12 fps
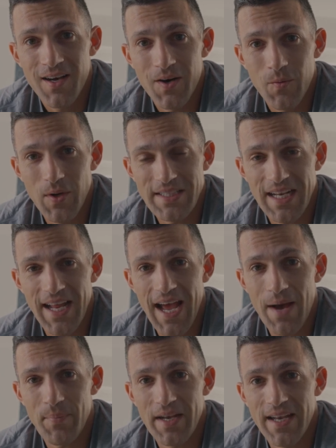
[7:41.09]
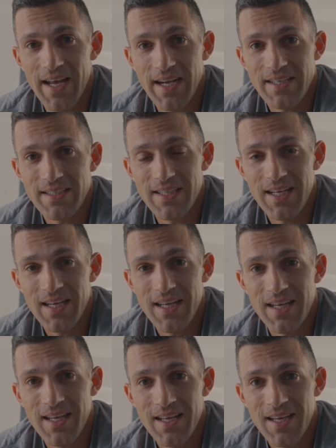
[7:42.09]
What's gonna happen next?
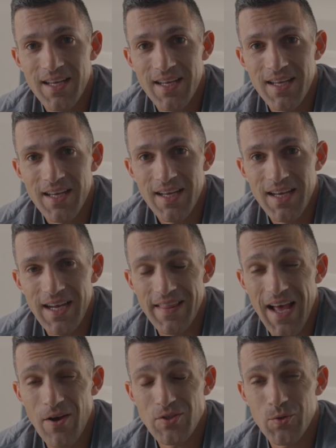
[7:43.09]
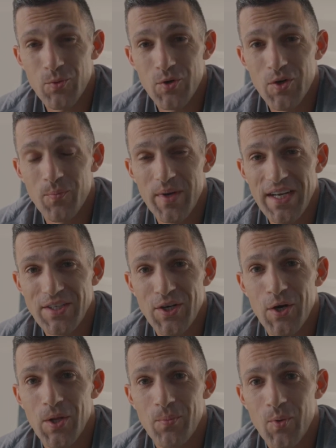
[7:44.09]
And that was a real big
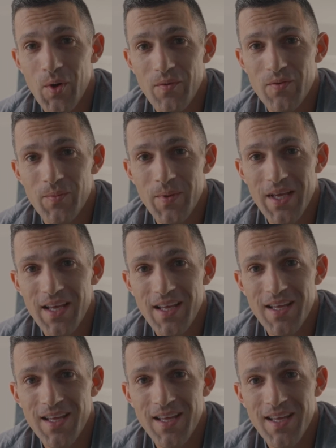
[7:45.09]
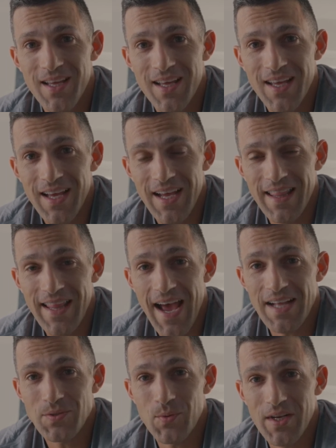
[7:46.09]
turning point for me. And
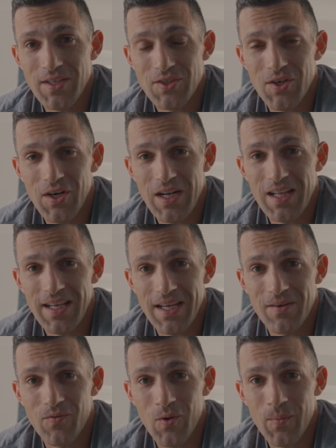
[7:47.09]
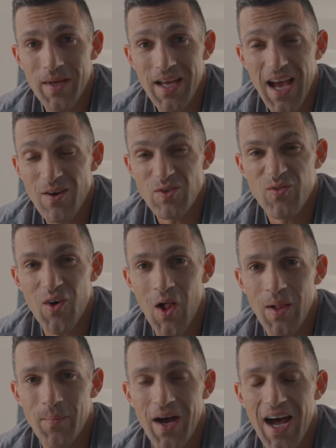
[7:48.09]
that's when it started clicking for me. I was
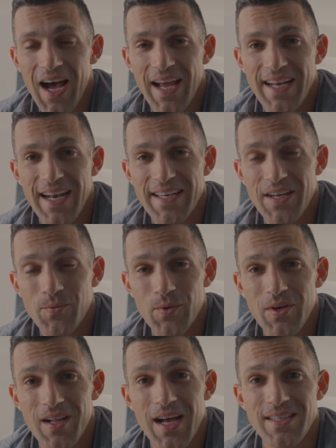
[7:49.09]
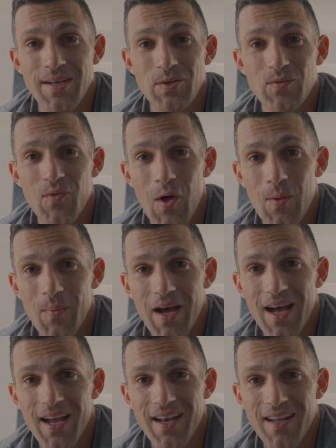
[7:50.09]
falling behind I didn't realize I was falling
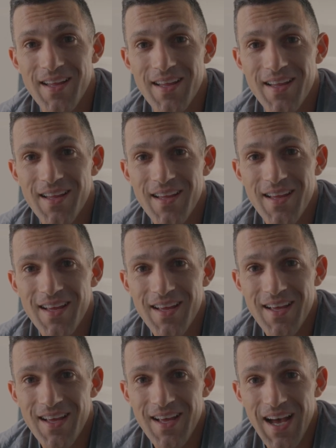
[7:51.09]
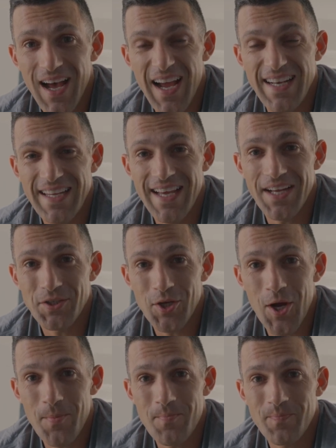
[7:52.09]
behind. I had to catch up.